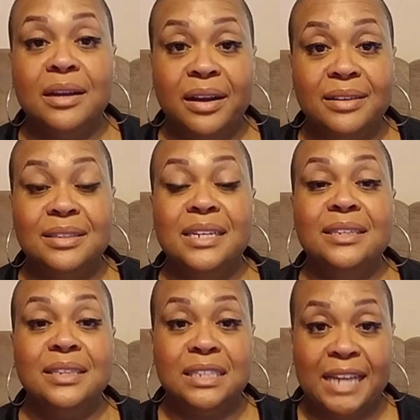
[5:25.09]

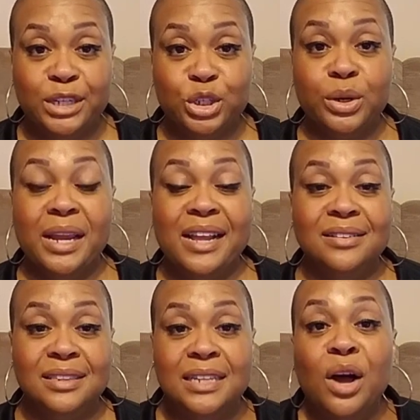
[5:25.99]
content scheduler
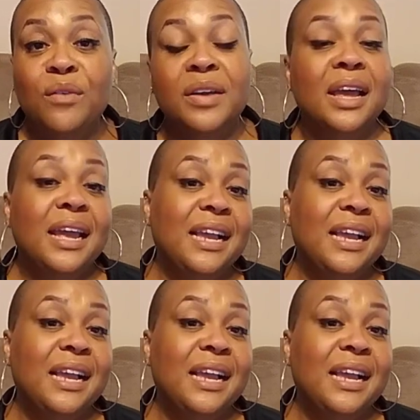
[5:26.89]
itself?